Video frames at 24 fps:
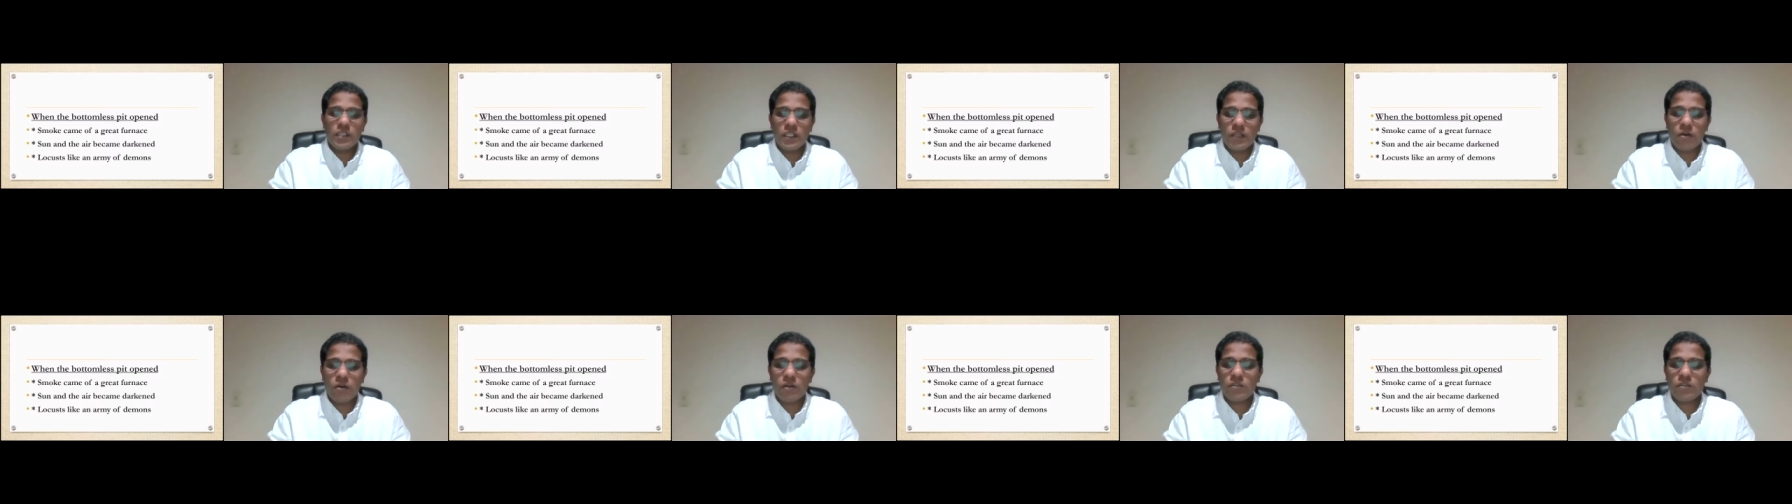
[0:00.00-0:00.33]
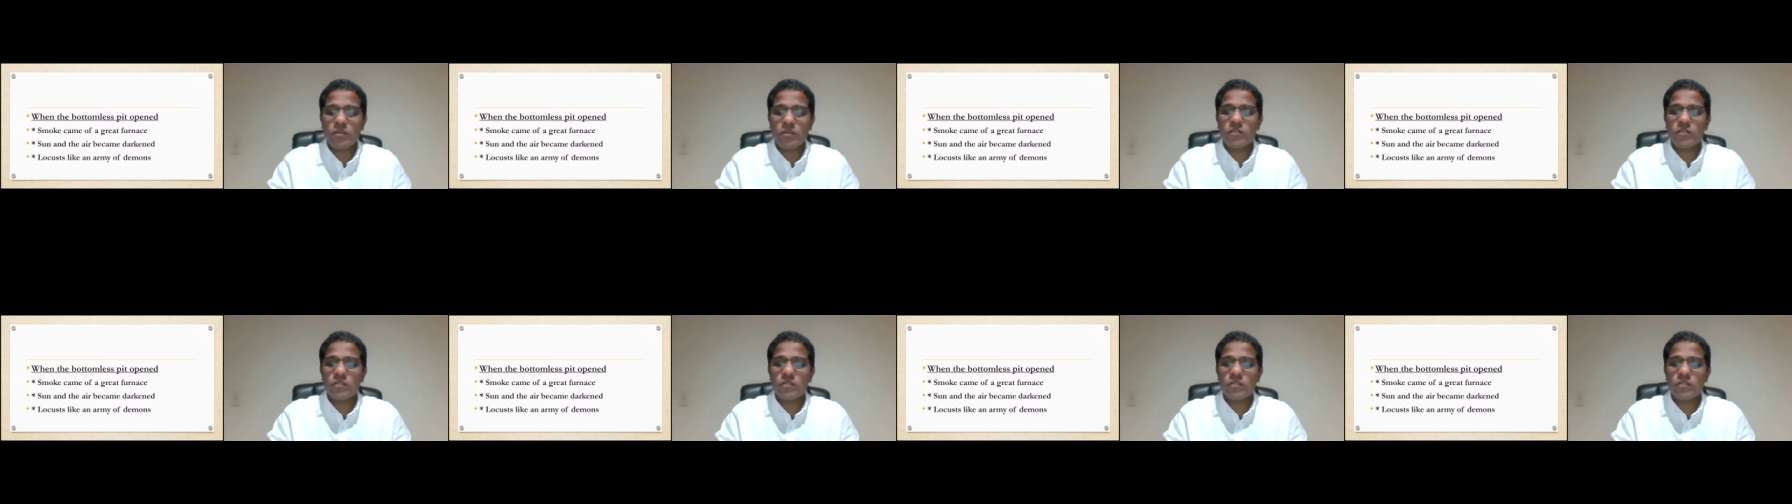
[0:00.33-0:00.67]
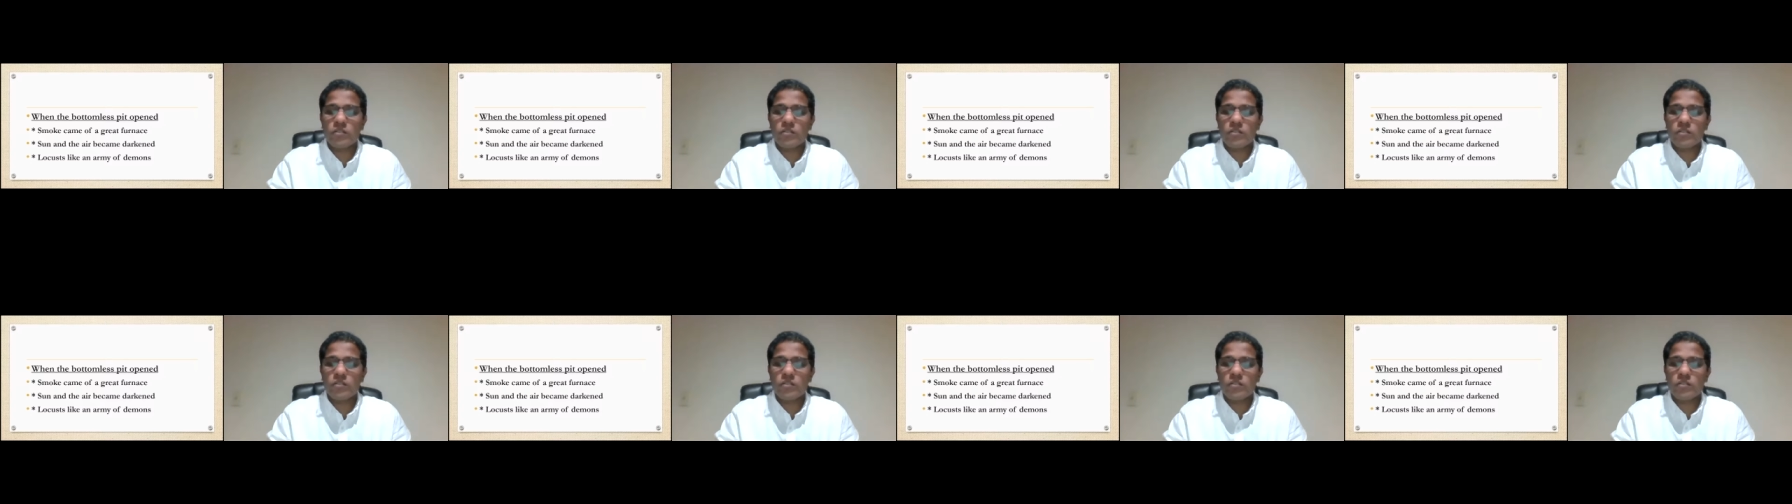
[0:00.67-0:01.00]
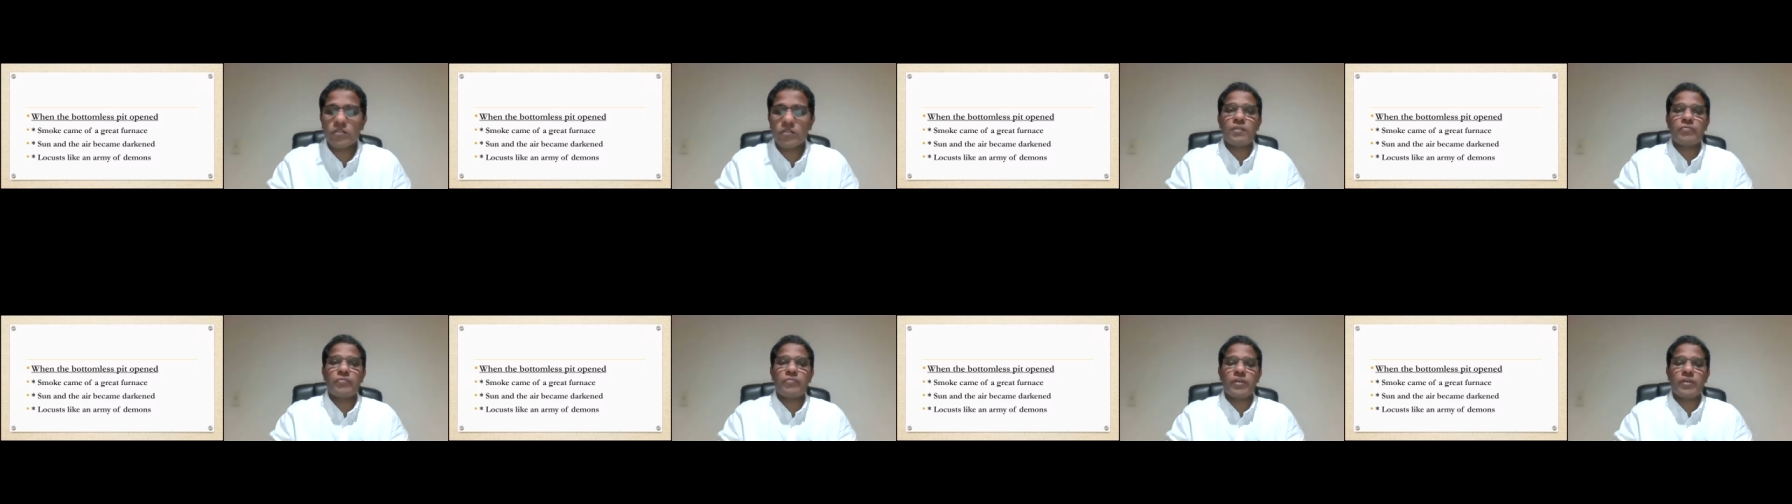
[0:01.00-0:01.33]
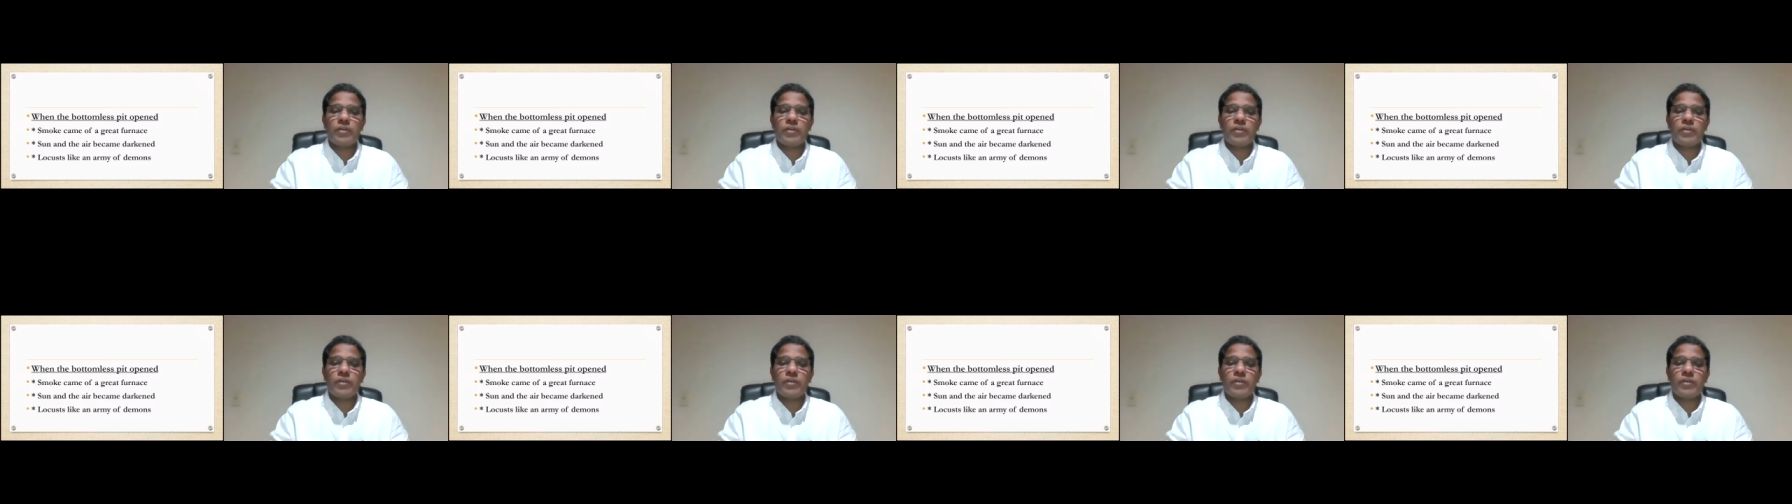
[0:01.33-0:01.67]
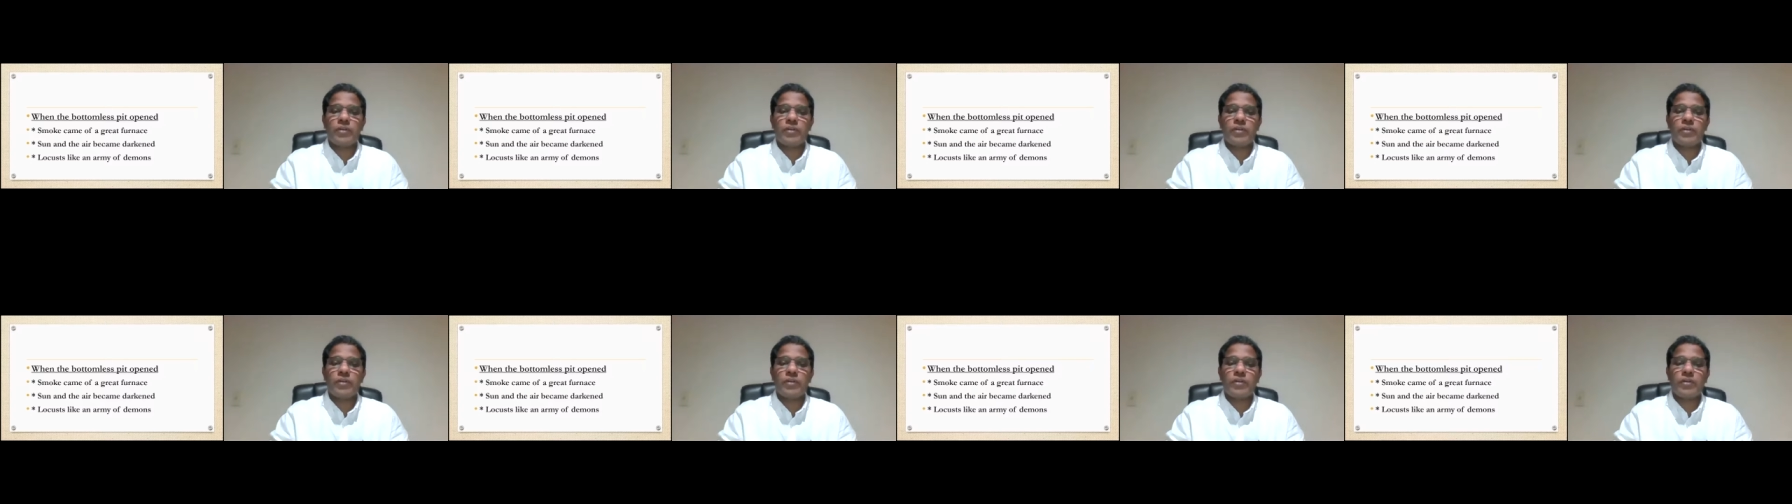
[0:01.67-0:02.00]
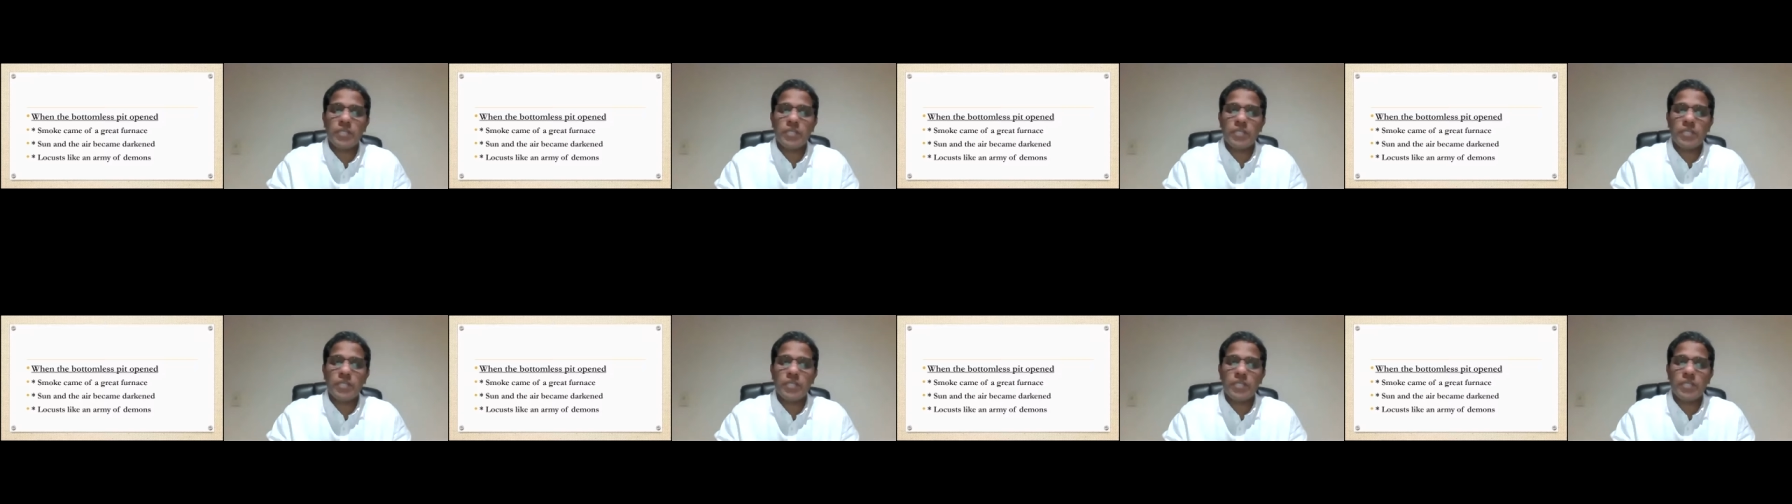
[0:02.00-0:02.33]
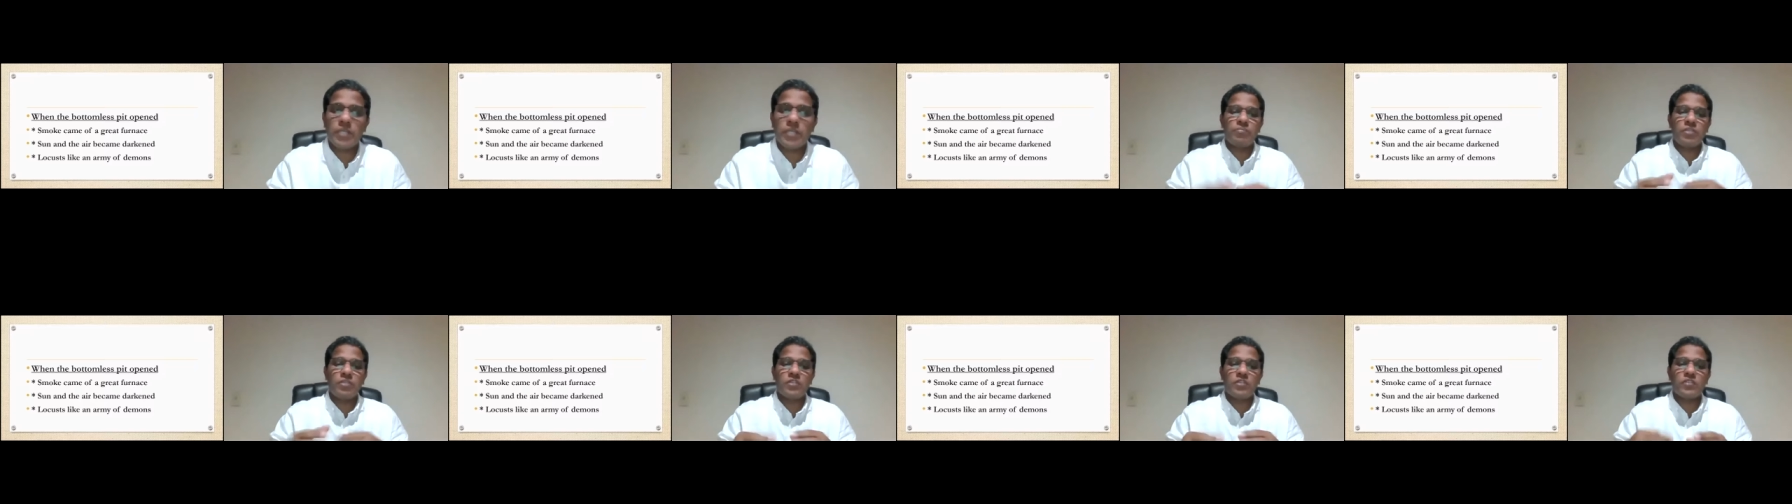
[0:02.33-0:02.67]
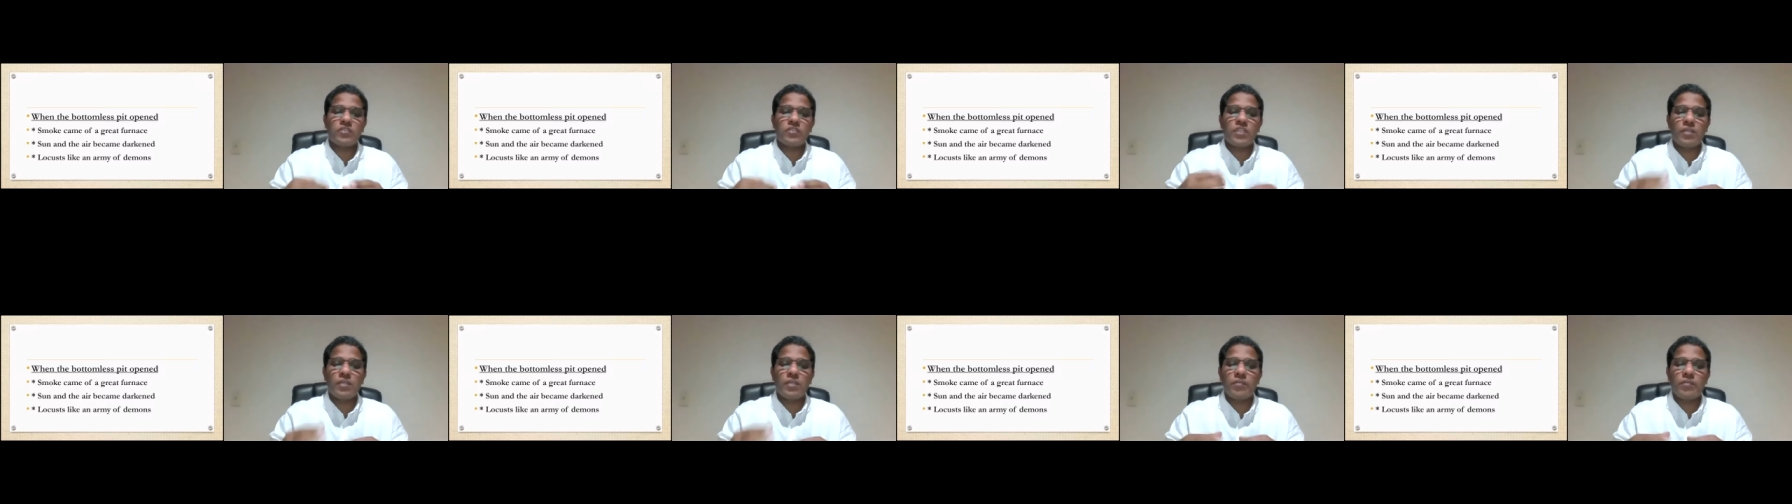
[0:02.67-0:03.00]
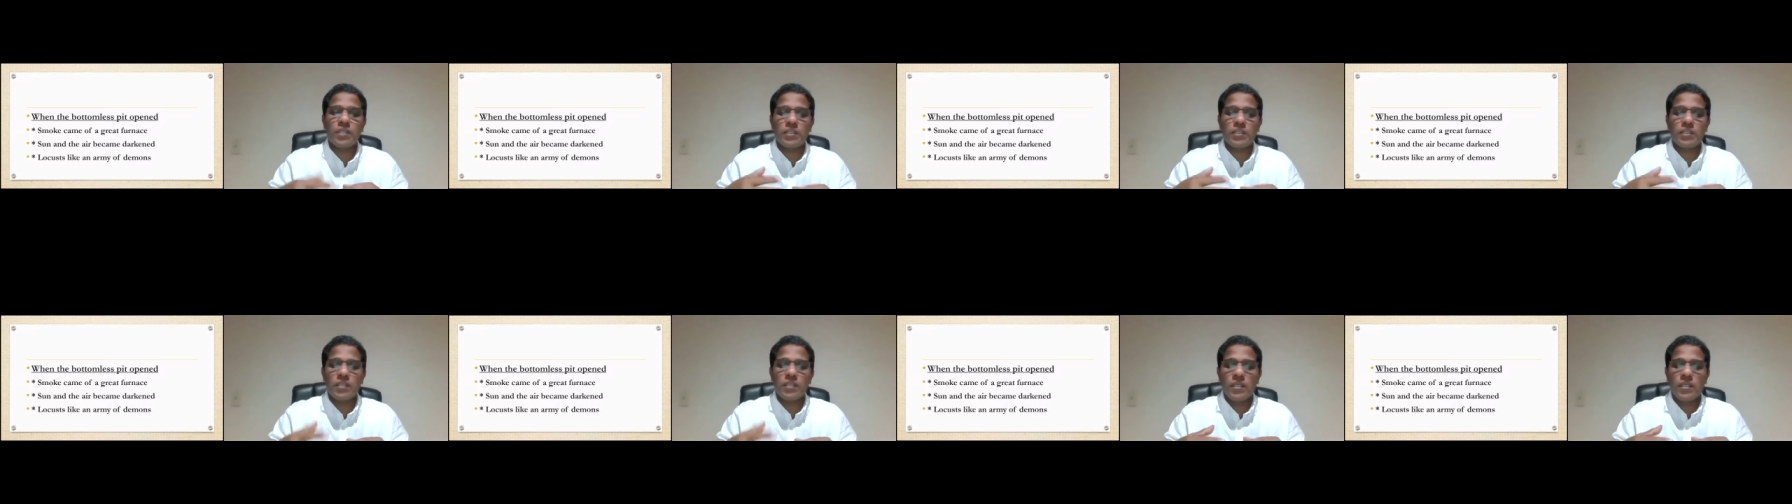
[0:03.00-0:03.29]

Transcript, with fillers: get all those things uh, from, from, from even Bible also.